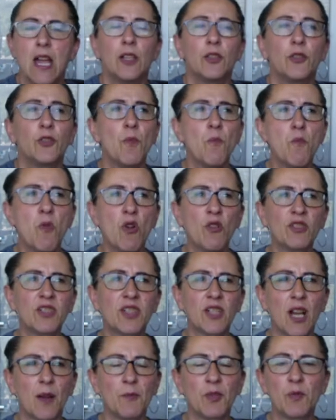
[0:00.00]
The
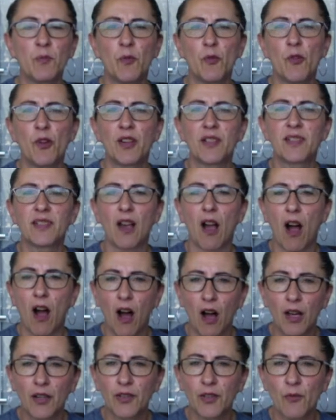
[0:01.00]
most common points
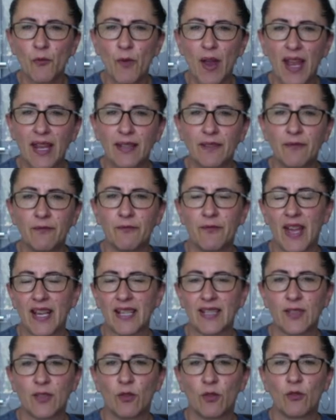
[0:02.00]
on the Ren
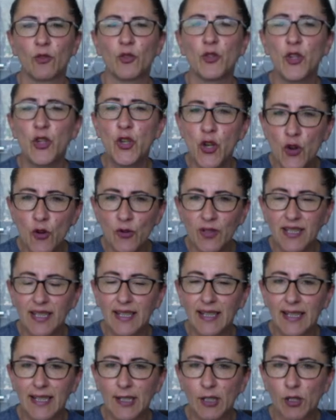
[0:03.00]
vessel used
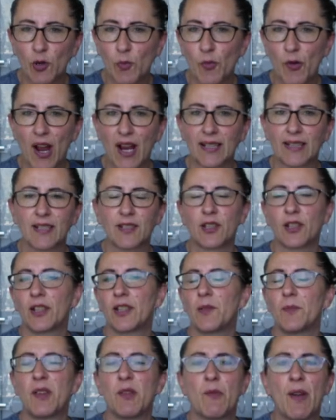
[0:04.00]
in clinical practice are
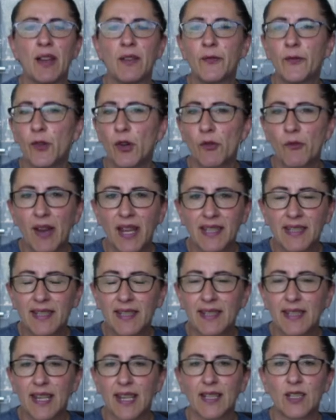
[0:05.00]
going to be Ren 4, Ren
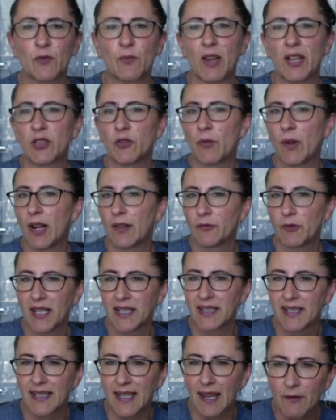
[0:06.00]
6, Ren 12,
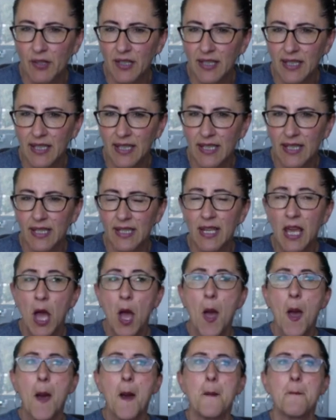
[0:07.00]
Ren 17,
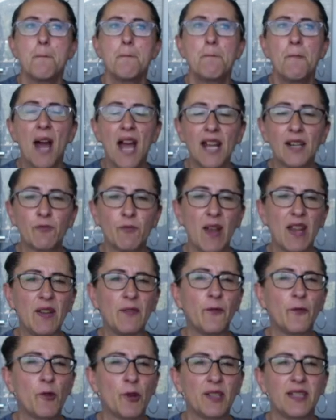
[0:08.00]
but Ren
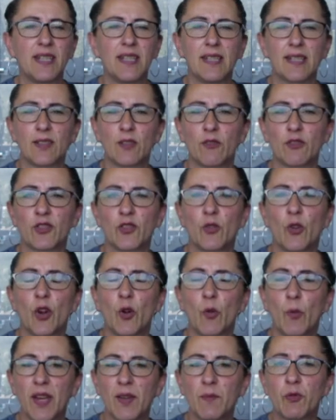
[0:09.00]
14 is also a
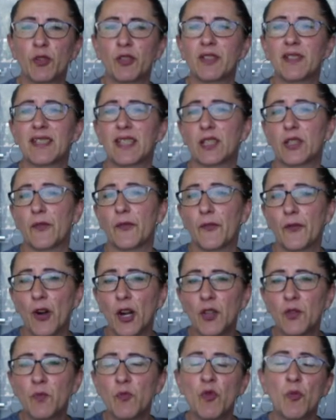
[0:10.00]
great point because it's a
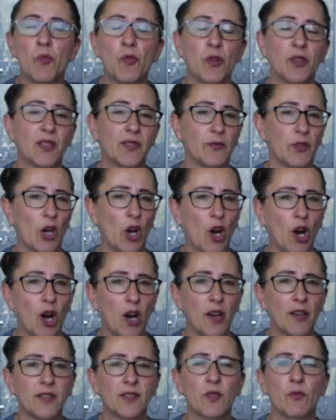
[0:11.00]
front move point of the
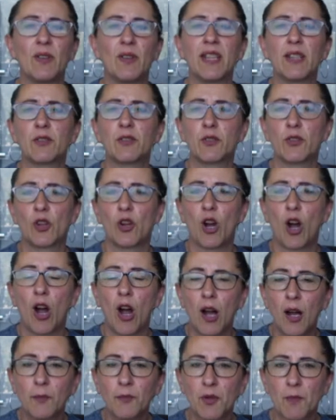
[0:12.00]
heart, so really good to
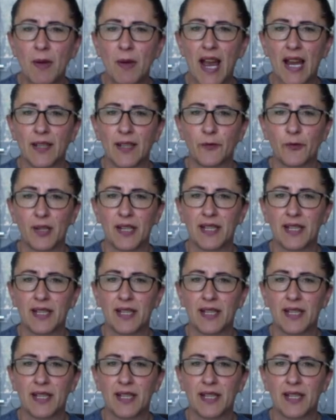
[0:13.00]
calm the mind for